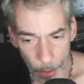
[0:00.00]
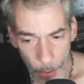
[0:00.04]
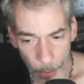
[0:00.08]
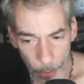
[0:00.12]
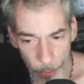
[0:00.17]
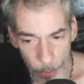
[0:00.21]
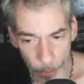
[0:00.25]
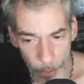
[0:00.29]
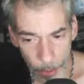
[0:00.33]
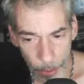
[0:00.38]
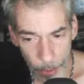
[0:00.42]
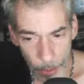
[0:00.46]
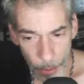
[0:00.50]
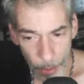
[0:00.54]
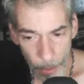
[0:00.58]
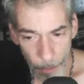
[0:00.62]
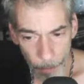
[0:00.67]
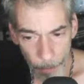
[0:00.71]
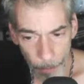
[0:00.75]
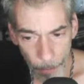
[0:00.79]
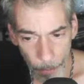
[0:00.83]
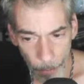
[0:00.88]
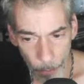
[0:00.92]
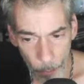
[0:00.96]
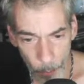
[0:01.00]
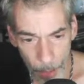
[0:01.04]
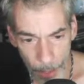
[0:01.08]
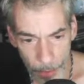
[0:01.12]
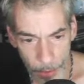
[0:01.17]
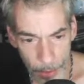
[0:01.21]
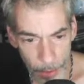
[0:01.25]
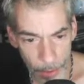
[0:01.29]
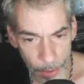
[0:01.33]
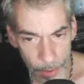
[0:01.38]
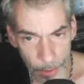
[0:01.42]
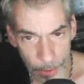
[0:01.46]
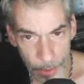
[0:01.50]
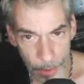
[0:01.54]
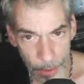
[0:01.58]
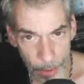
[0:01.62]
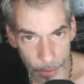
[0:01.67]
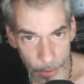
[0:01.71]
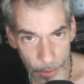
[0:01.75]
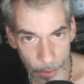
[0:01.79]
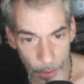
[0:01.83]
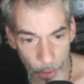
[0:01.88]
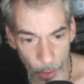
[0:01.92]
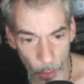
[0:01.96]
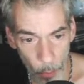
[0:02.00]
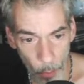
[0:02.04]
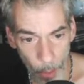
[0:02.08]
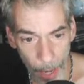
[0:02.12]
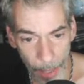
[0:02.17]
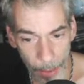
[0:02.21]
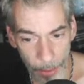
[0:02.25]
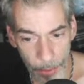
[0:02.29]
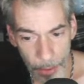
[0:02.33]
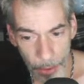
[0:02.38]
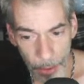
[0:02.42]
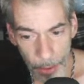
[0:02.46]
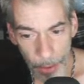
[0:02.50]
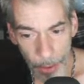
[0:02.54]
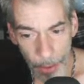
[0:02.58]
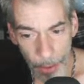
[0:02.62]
The resonance is correct.